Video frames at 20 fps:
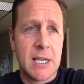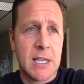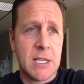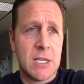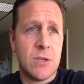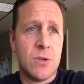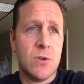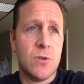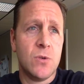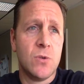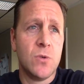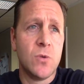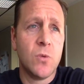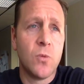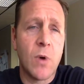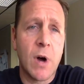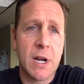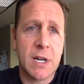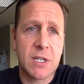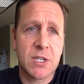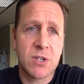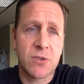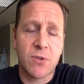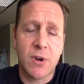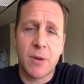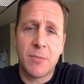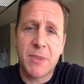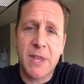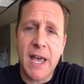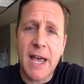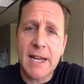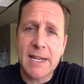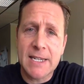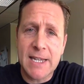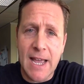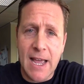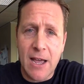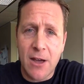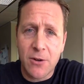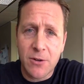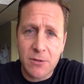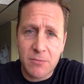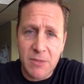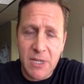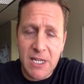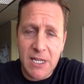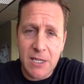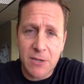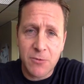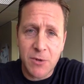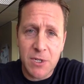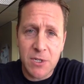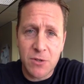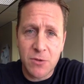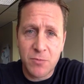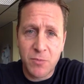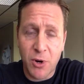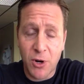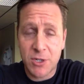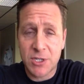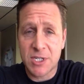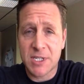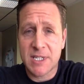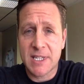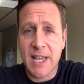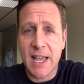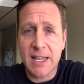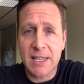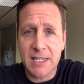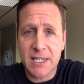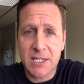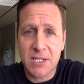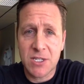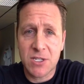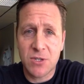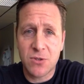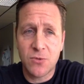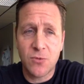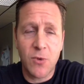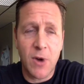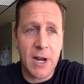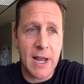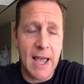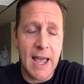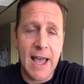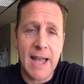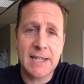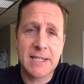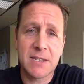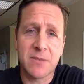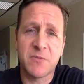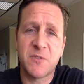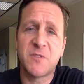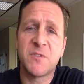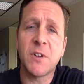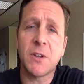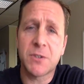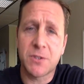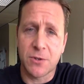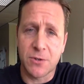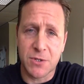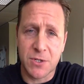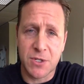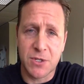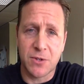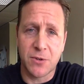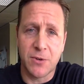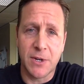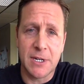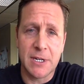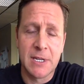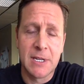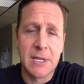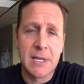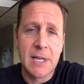you want to scrub that down, meaning when you purchase that list, you want to add some filters to it.